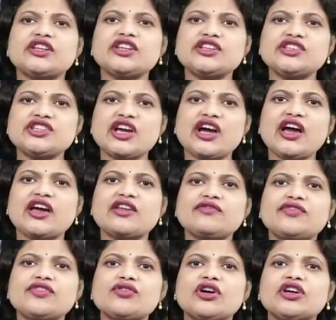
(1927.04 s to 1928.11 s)
In India
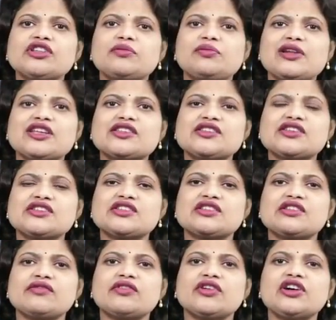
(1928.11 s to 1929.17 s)
and few other places
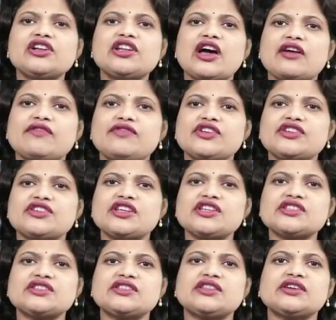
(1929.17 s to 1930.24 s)
in the world have
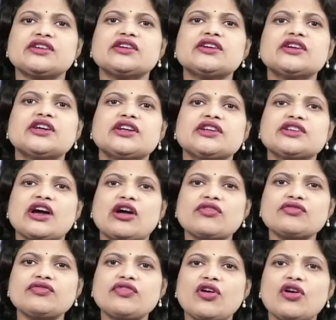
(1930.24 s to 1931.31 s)
witnessed the
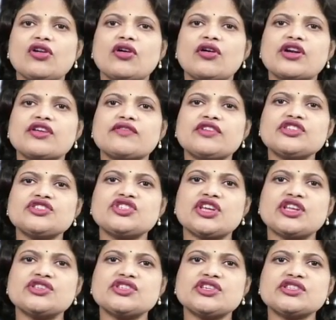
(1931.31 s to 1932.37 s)
downfall or even
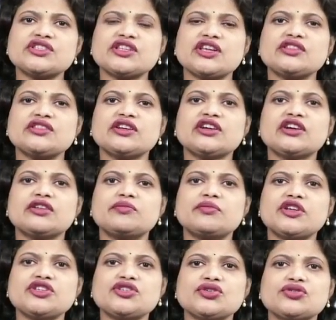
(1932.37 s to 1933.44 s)
changes in the
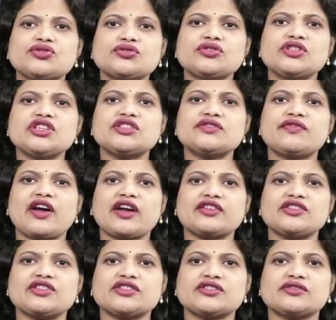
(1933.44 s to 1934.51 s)
government due to these
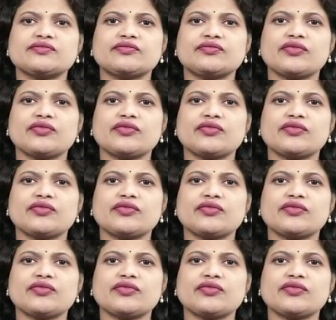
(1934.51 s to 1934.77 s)
factors.